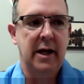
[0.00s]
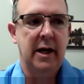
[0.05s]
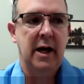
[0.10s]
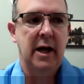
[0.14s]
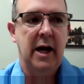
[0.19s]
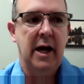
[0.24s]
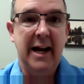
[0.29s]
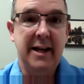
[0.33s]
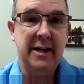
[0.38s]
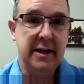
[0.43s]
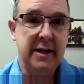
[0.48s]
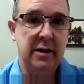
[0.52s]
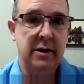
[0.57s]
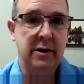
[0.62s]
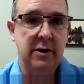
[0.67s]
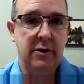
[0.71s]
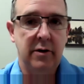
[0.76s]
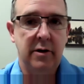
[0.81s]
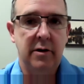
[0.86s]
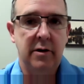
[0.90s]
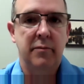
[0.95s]
I didn't do
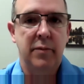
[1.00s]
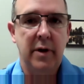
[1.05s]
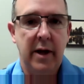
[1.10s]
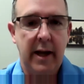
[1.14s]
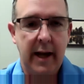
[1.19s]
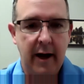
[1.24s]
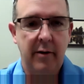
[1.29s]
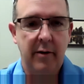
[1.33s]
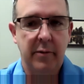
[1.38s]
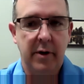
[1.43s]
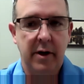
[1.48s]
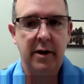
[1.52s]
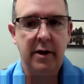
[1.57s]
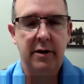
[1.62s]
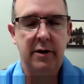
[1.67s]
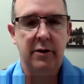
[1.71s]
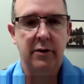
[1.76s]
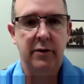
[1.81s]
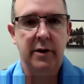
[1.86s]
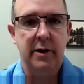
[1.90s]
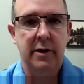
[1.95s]
it, but now I'm going to
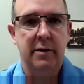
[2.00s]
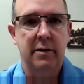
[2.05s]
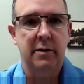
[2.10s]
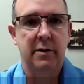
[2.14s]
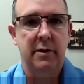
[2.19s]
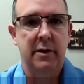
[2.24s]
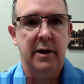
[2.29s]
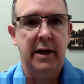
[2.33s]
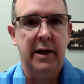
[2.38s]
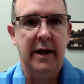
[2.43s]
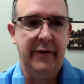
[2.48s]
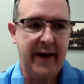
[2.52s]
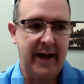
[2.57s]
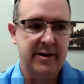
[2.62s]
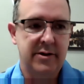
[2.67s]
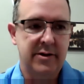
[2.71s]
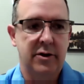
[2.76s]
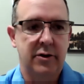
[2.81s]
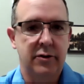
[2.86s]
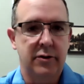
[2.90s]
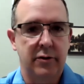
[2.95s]
do it. Yeah, that's
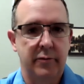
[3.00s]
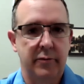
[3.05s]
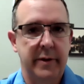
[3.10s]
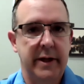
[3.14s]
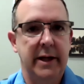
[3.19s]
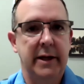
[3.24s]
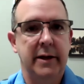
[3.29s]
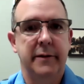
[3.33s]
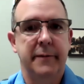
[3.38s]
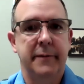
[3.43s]
the true me.